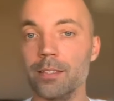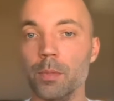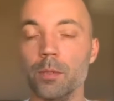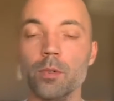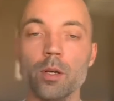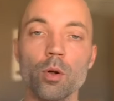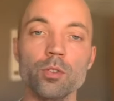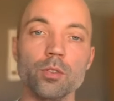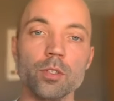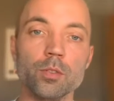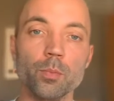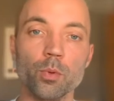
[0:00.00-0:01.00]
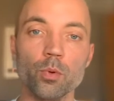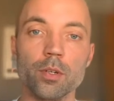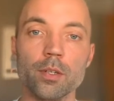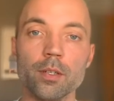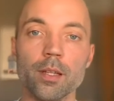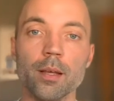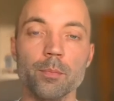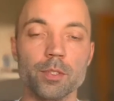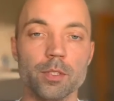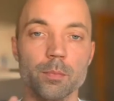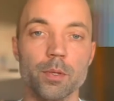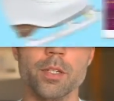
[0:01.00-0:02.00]
but we're also exploring
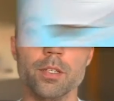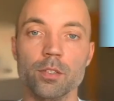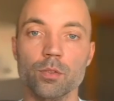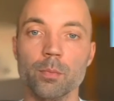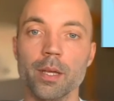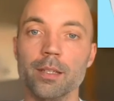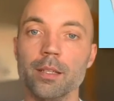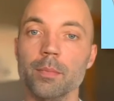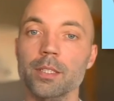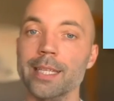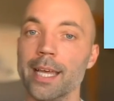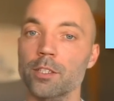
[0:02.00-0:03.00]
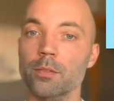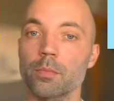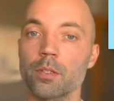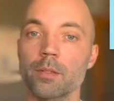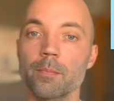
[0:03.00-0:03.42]
possibility to make them attachable.